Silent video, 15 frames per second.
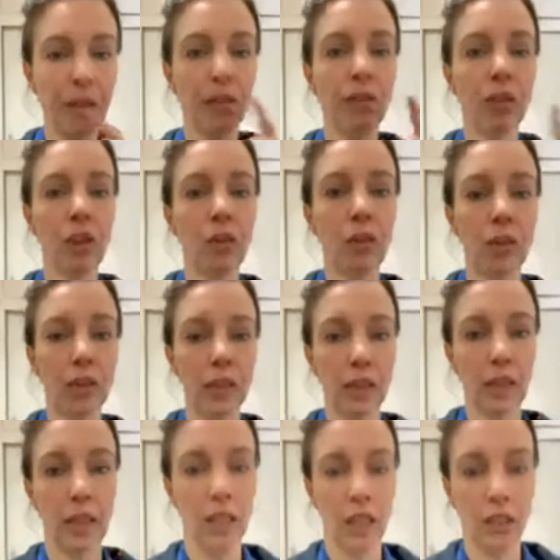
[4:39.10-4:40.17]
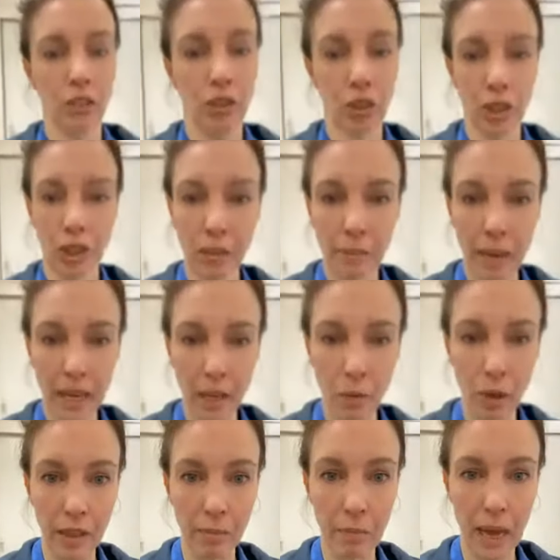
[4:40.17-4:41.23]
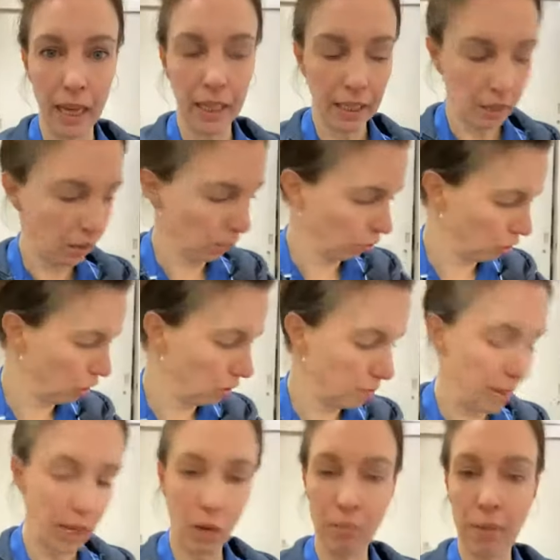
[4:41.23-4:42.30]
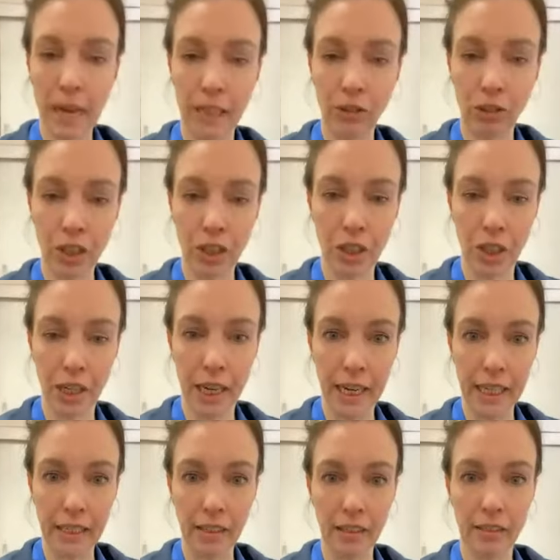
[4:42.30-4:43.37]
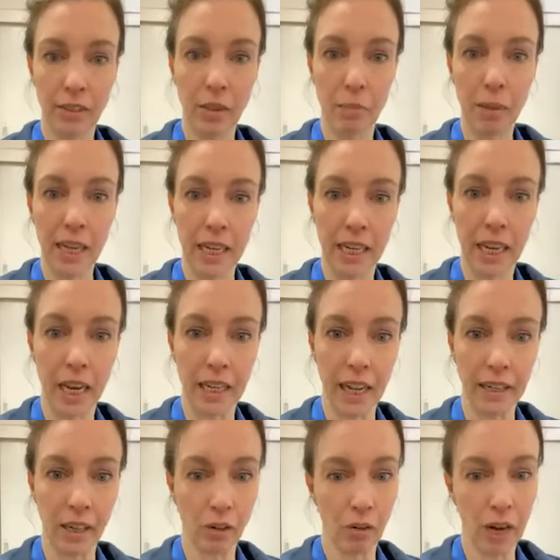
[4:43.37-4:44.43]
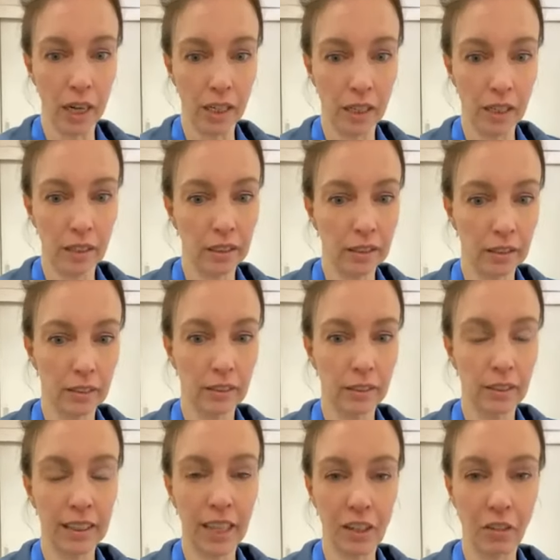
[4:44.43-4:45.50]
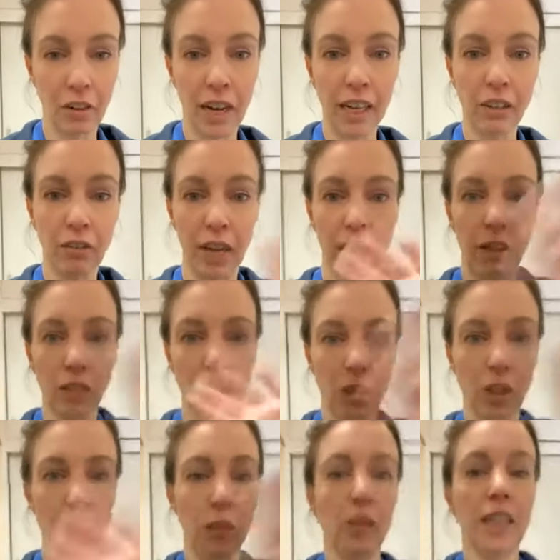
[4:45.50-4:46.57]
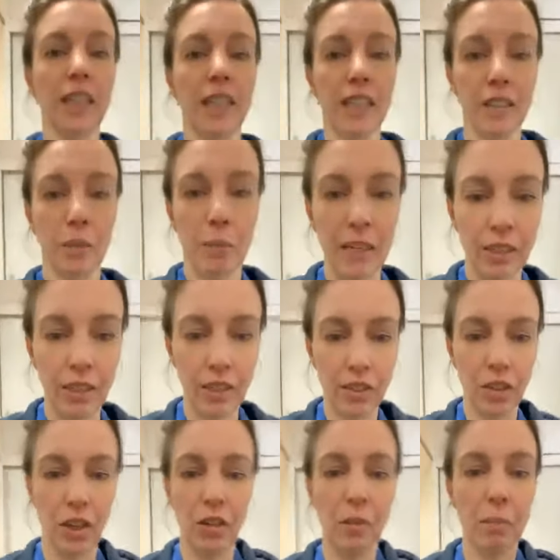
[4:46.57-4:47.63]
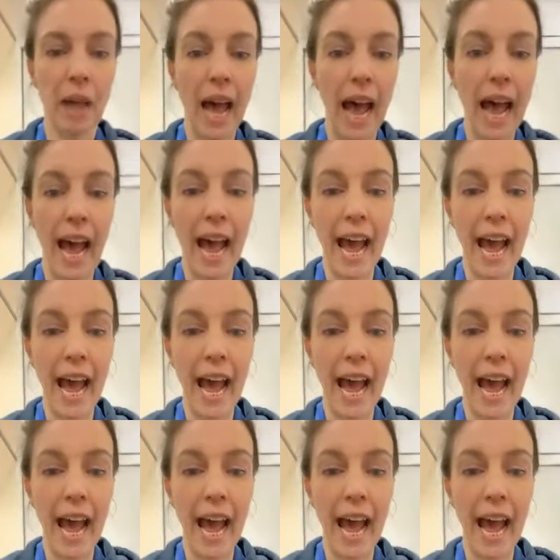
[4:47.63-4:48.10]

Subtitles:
So join me on my journey to be Nana Crank. Nana Crank, right, I've got to go. Speak to you soon. Bye.